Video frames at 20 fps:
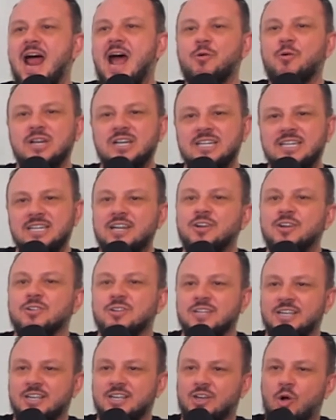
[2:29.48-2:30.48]
And I would
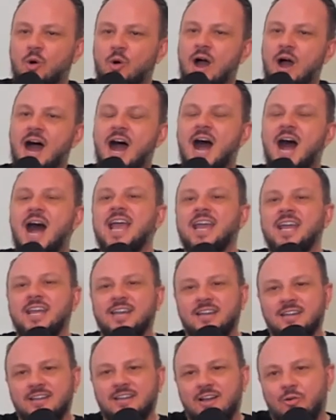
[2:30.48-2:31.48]
literally go
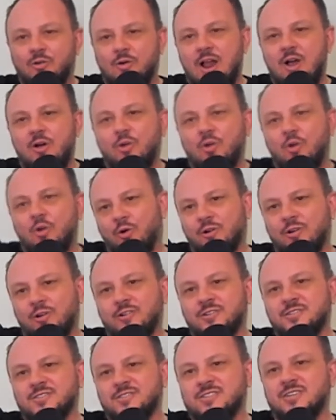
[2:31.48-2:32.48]
hide around
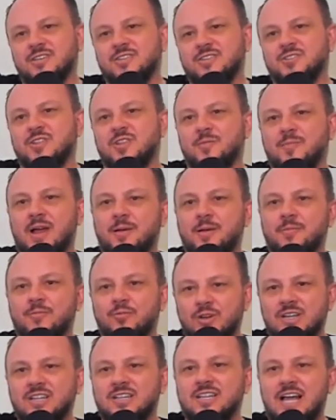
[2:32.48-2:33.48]
corners so that my
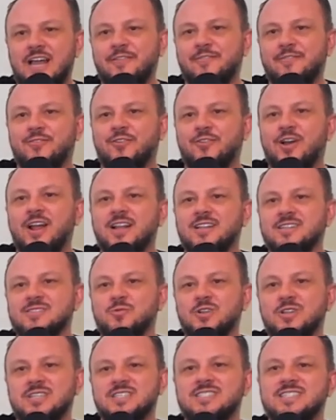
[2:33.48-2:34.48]
real life
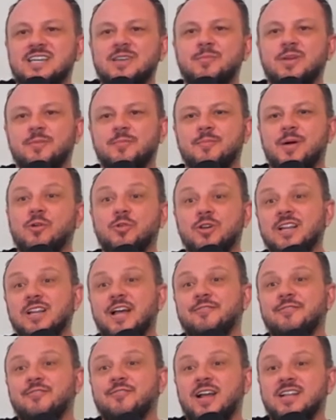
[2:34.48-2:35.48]
friends wouldn't see me, my real
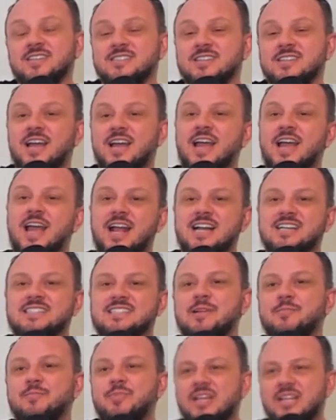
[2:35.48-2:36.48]
life friends. Yeah.
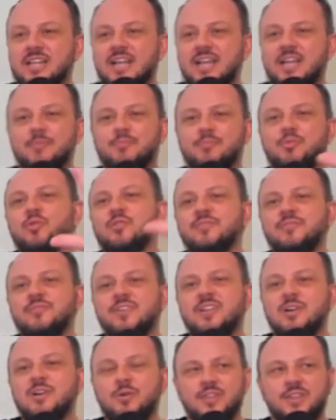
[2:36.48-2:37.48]
Cause I'd be like a pool
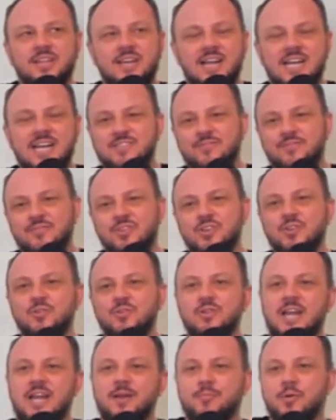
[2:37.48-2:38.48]
villa with a nice
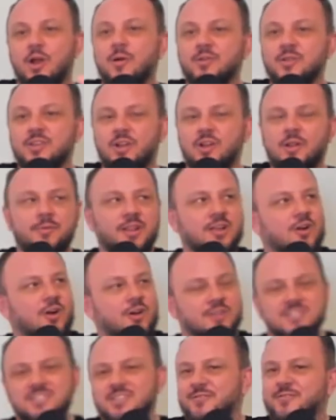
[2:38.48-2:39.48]
view at a barbecue. I'd be like,
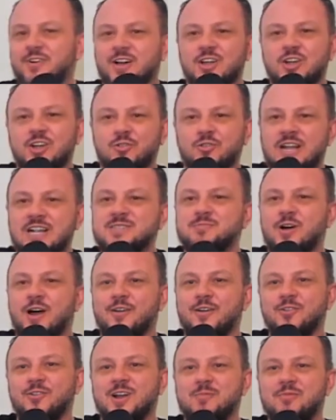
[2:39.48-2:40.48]
oh, this is a fucking great
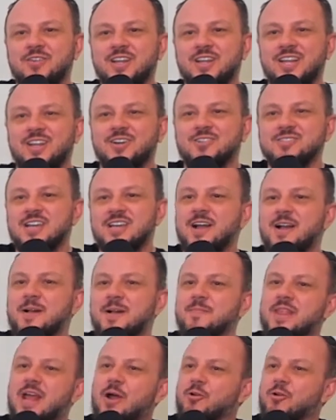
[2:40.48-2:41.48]
spot for a couple videos.
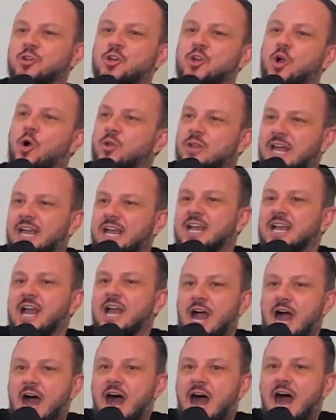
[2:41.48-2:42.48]
I would go like
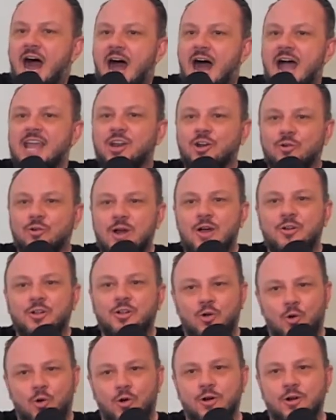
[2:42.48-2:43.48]
hide around
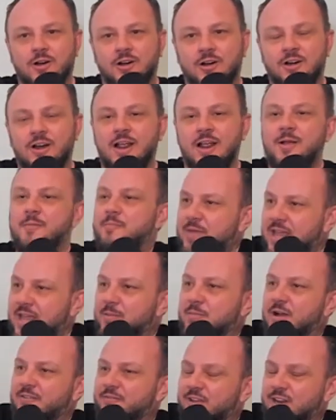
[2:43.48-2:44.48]
a corner,
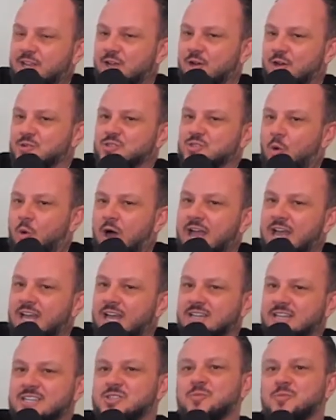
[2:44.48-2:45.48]
make my videos
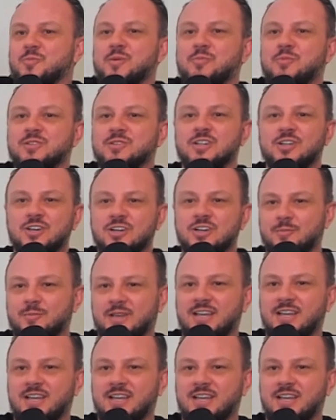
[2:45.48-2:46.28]
quietly so people didn't look at